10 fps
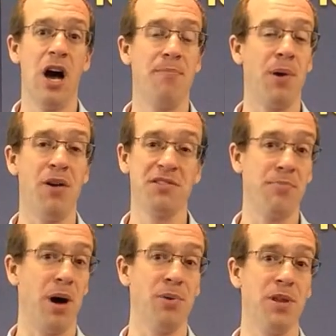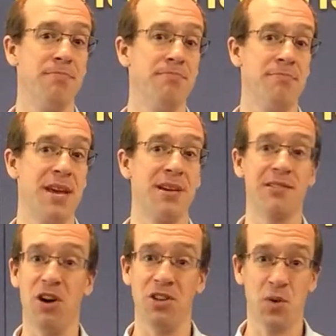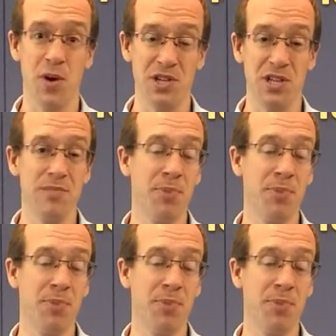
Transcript: Parts of the Bible that make us ask questions,